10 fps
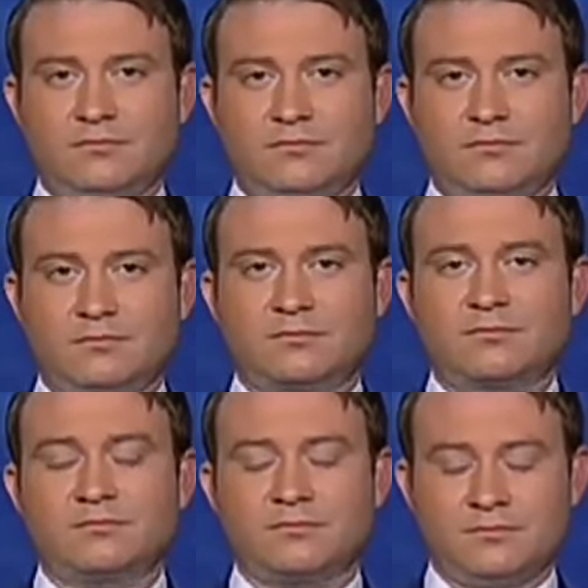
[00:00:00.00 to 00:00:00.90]

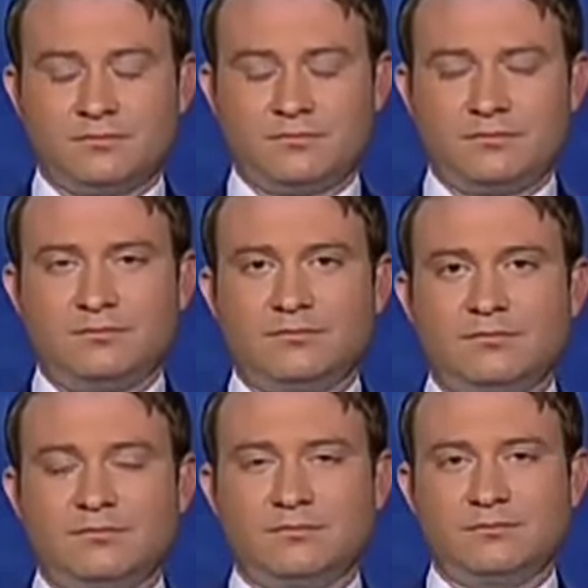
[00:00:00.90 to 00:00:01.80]

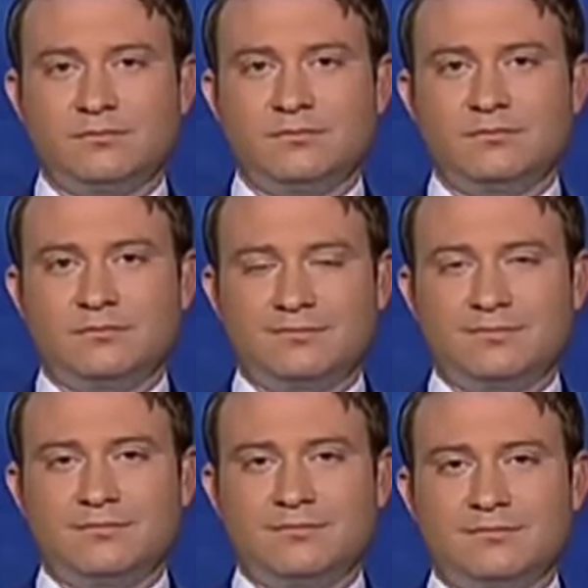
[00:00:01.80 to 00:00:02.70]

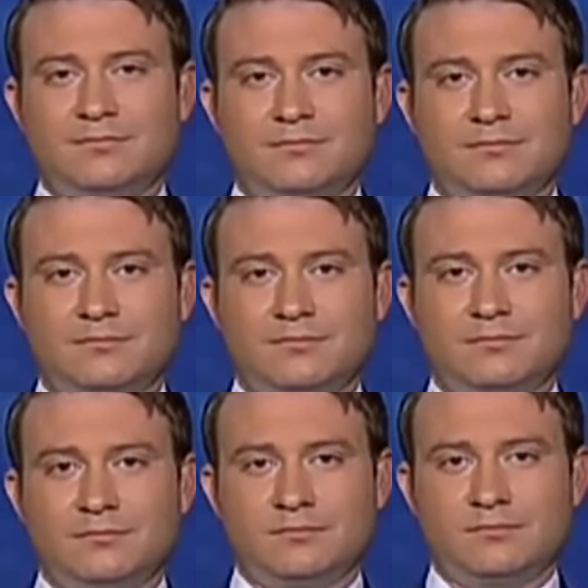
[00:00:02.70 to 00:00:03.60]

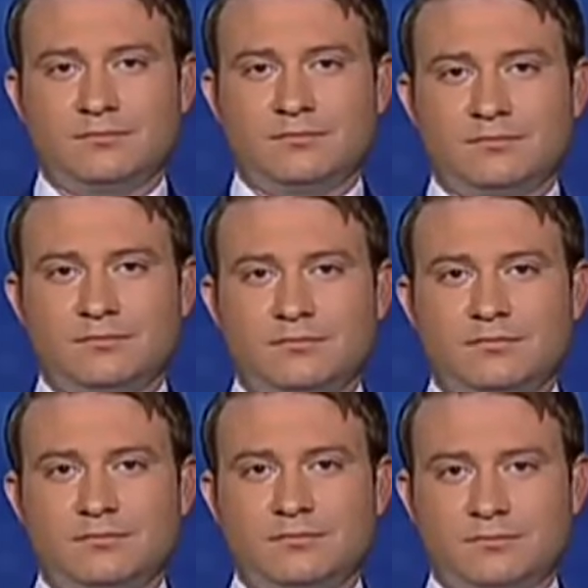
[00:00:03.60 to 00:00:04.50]

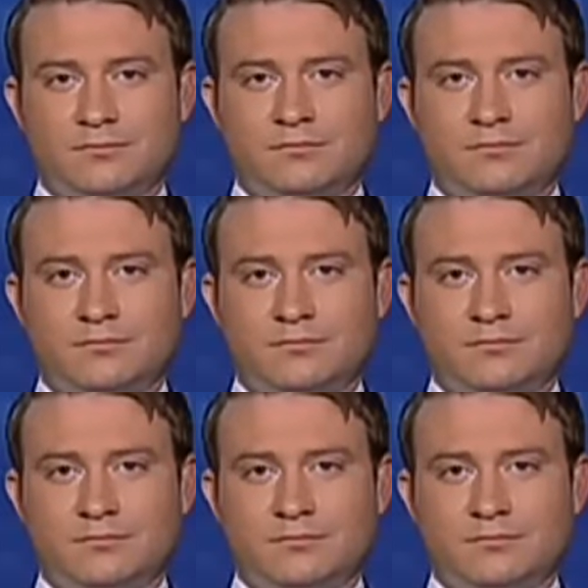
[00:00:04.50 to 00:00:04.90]
(silent)